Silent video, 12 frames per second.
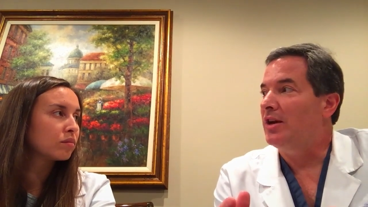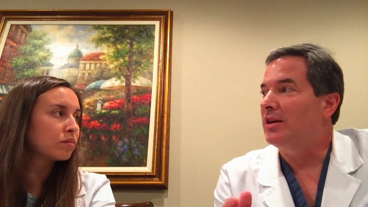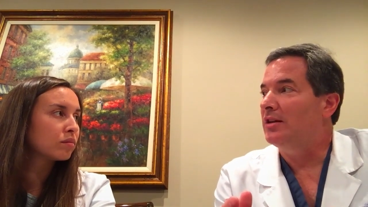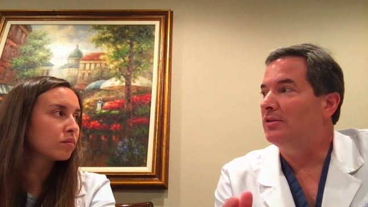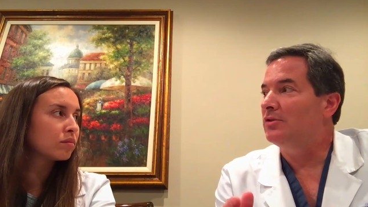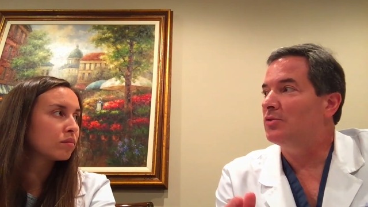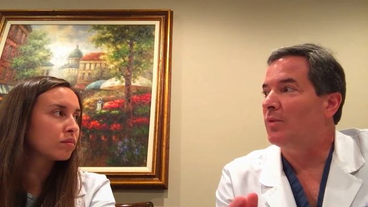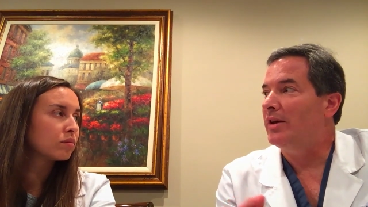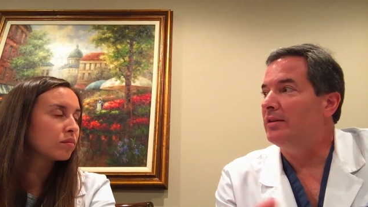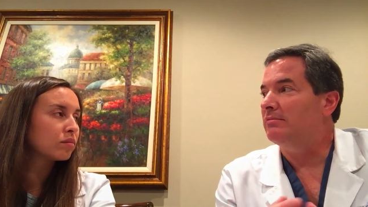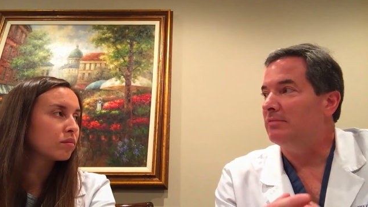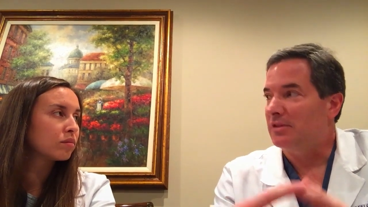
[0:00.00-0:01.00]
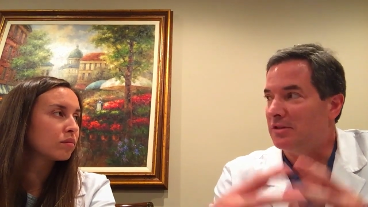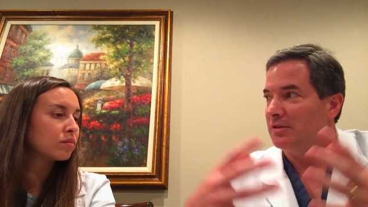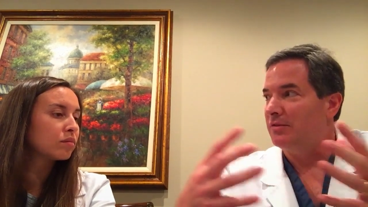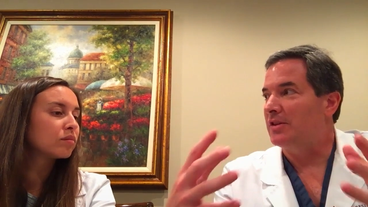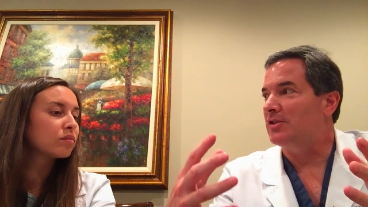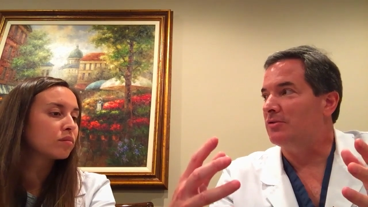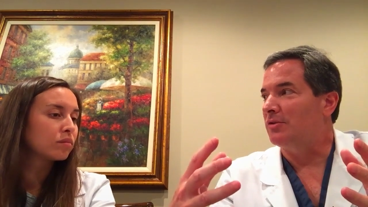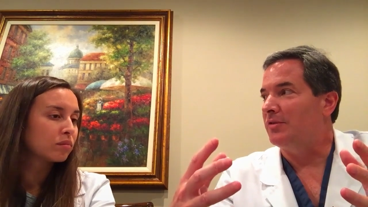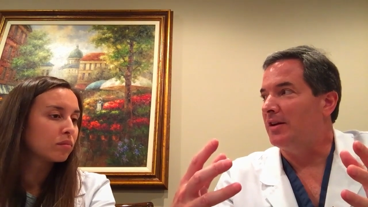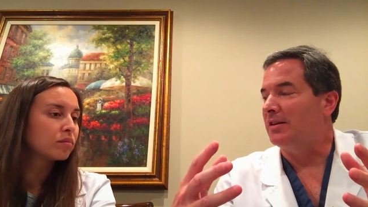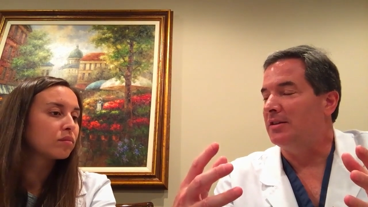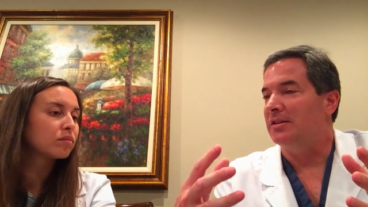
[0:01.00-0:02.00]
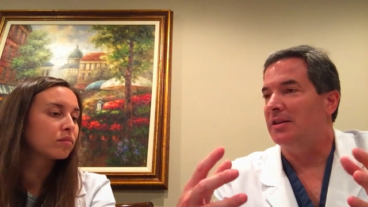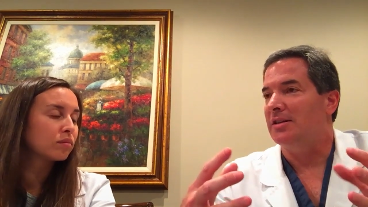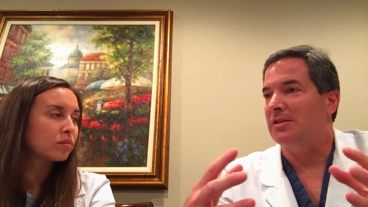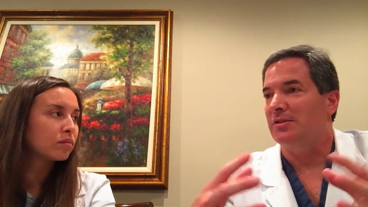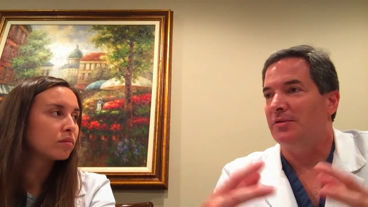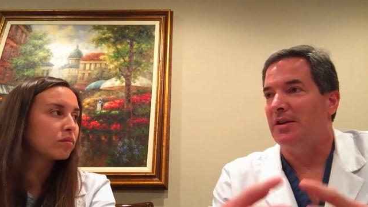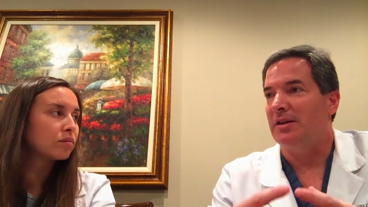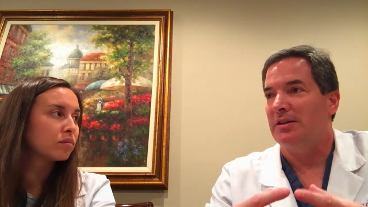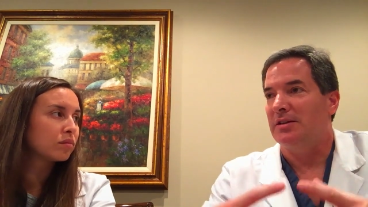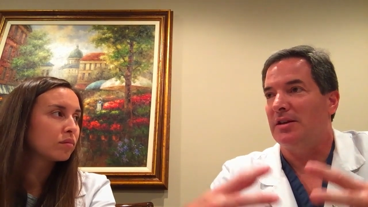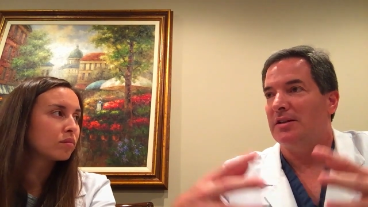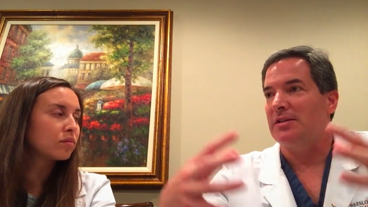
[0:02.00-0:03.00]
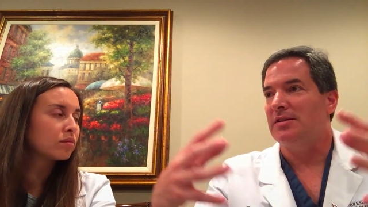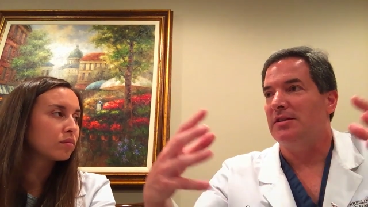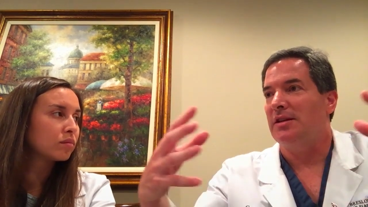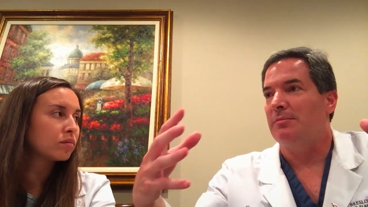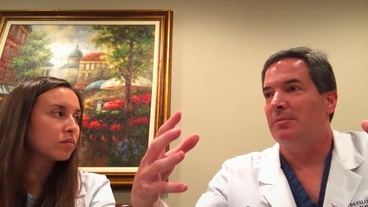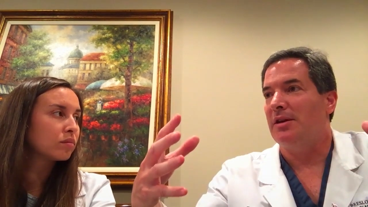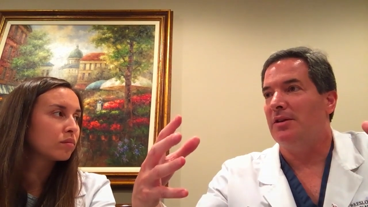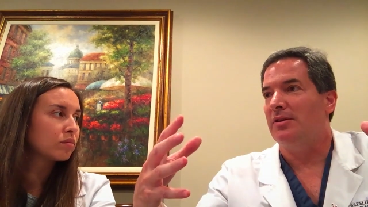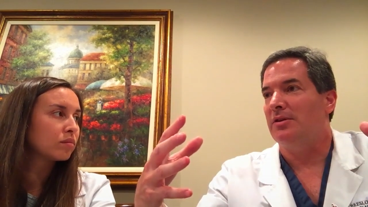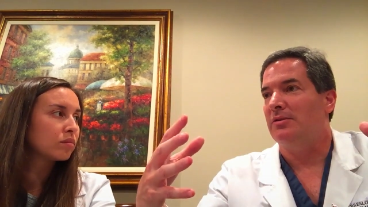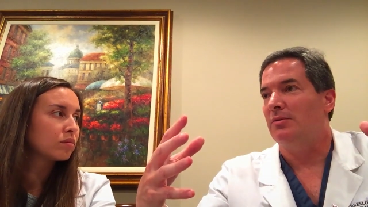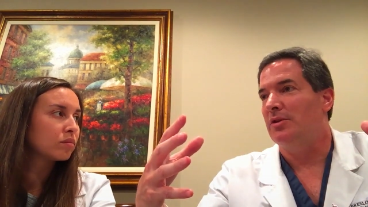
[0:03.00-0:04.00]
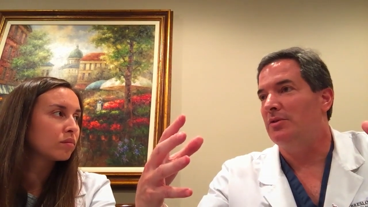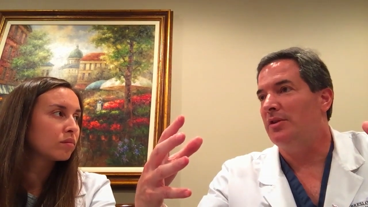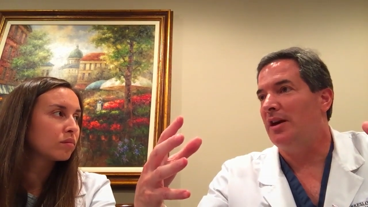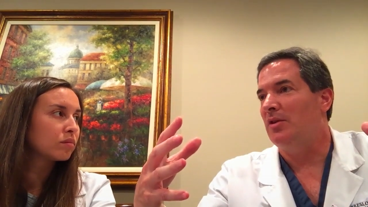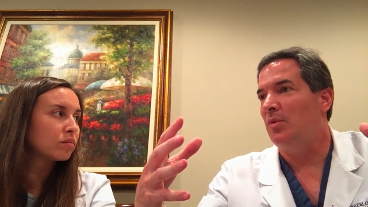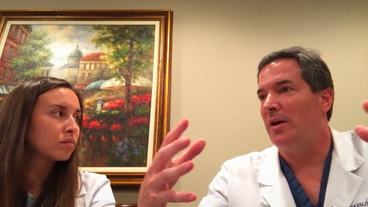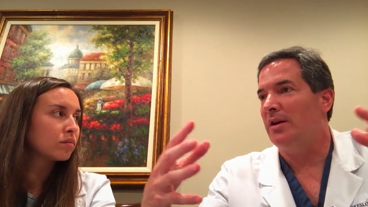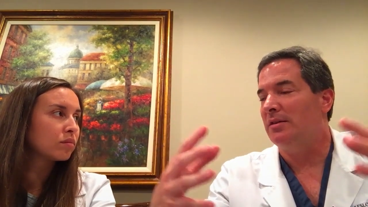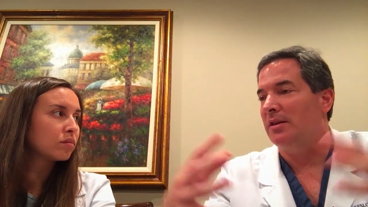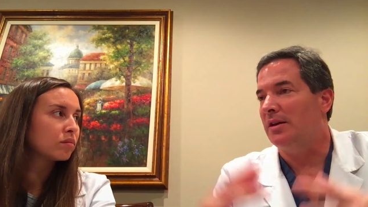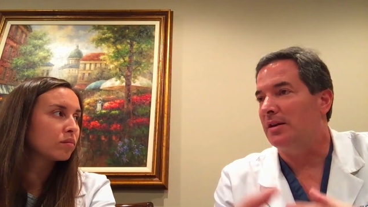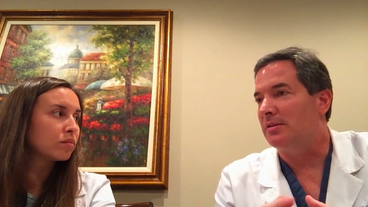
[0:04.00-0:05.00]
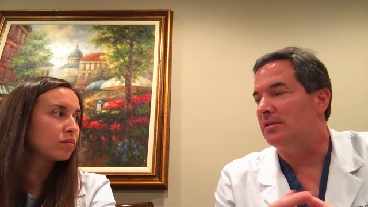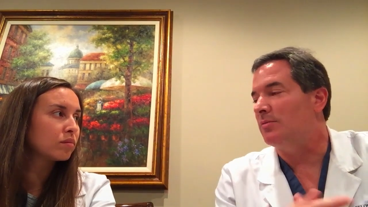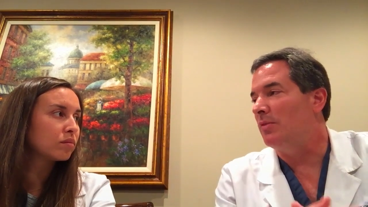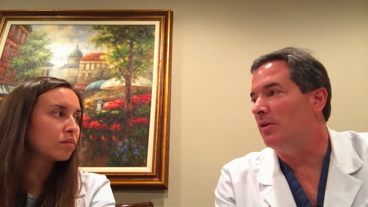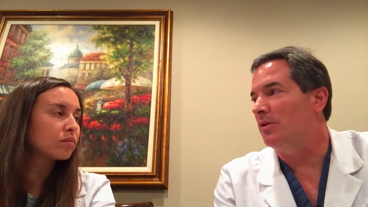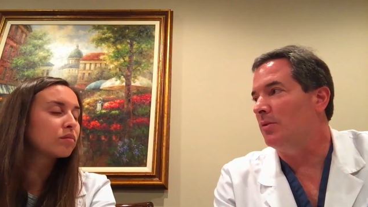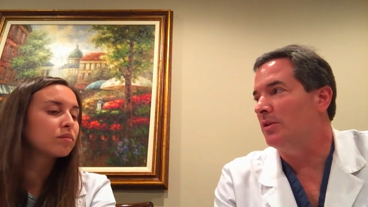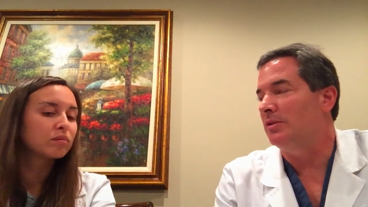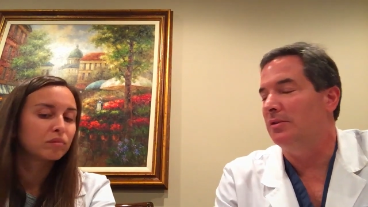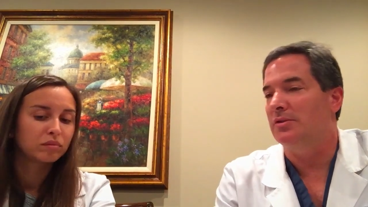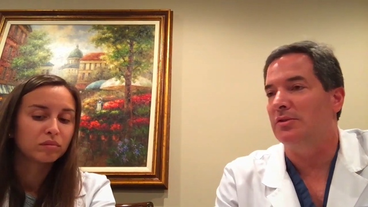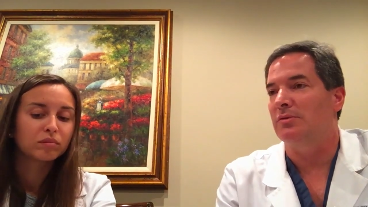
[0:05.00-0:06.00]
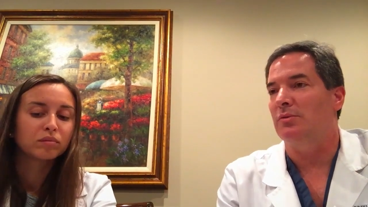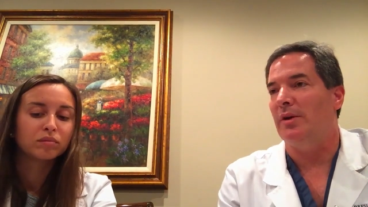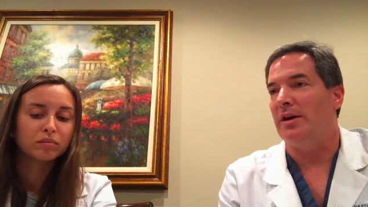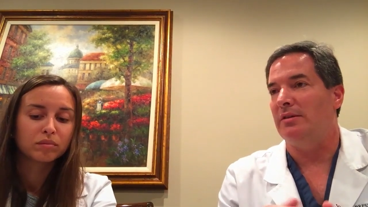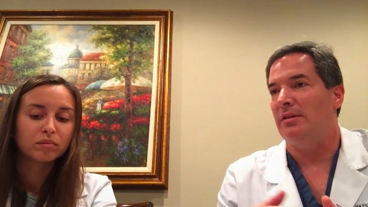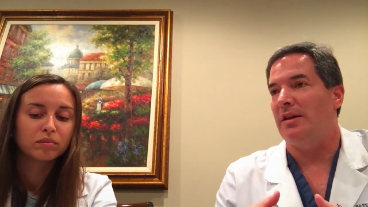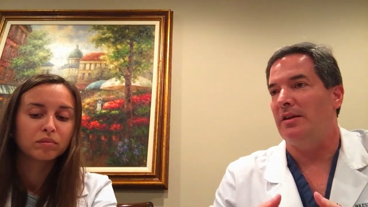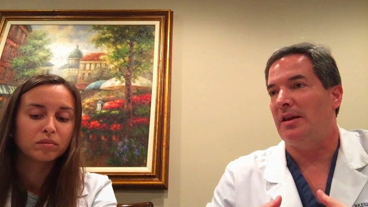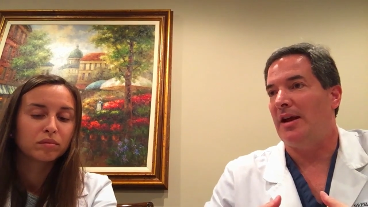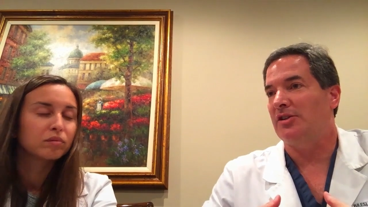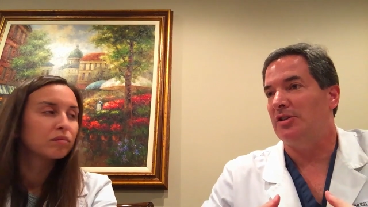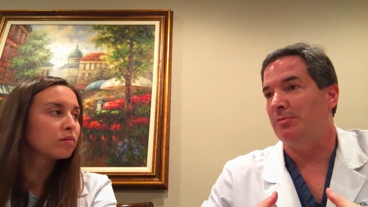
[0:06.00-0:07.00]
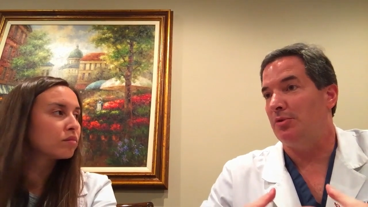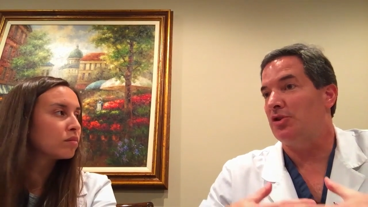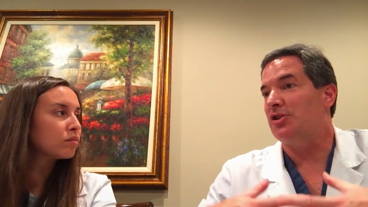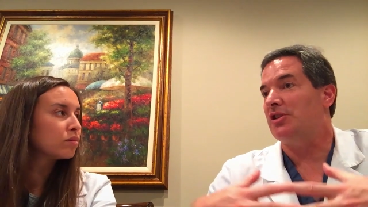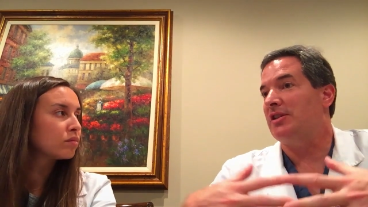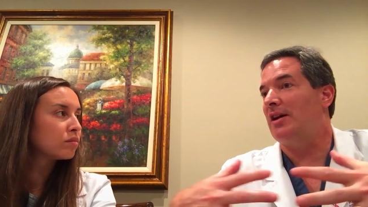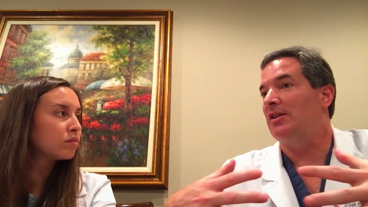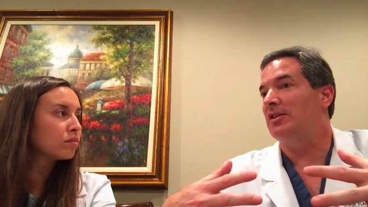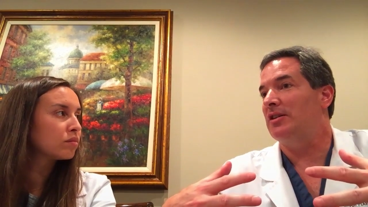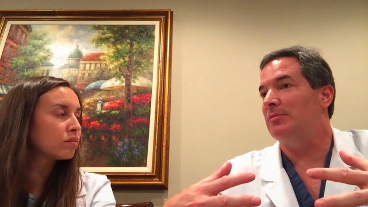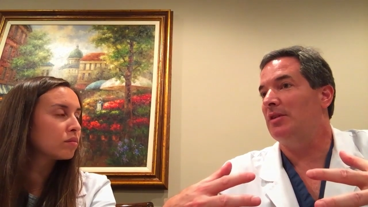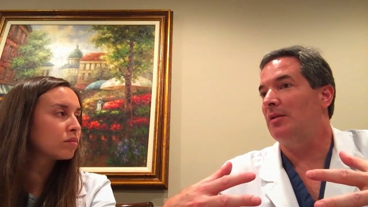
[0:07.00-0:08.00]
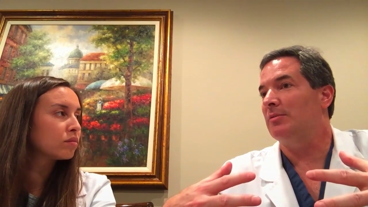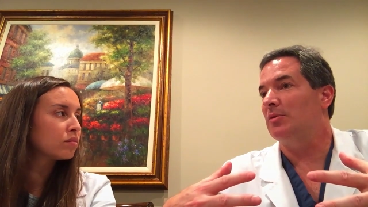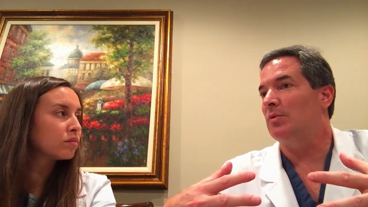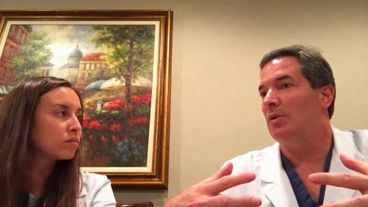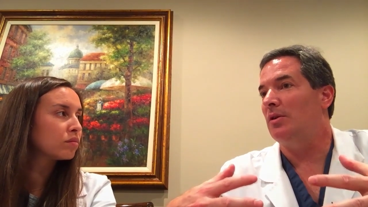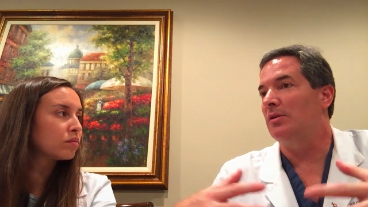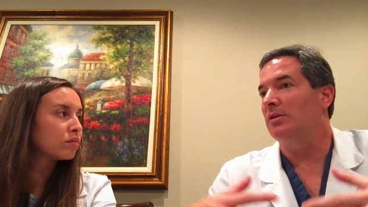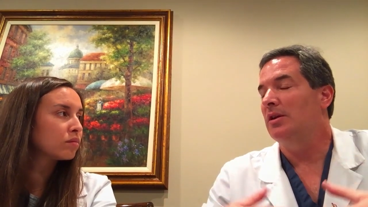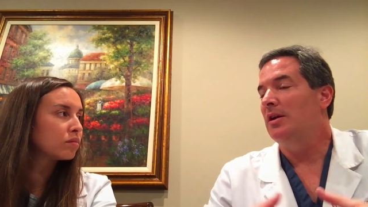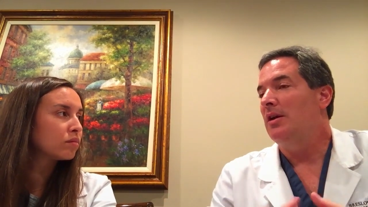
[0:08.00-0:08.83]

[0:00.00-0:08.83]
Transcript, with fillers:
Speaker 1: and lose weight is the visceral fat, the intestinal fat. The intestines get bigger when you gain weight, they get smaller when you lose weight. And it actually pushes out on the abdominal wall.